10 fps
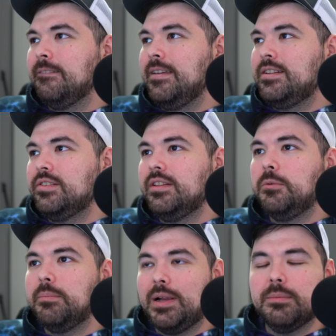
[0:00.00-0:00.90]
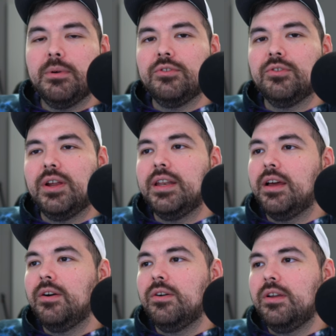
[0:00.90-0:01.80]
It's just a little bare bones right
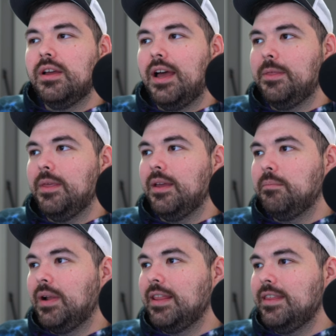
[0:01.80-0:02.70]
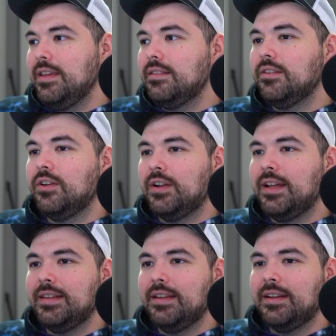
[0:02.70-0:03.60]
now, I think. But I think it's a good
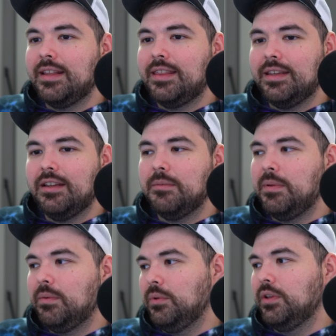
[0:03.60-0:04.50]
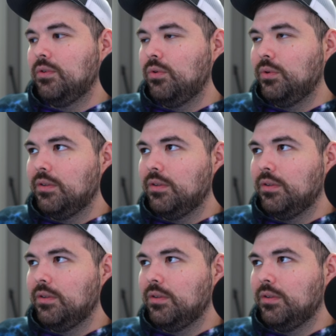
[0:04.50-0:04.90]
idea, and I think it could be really cool in the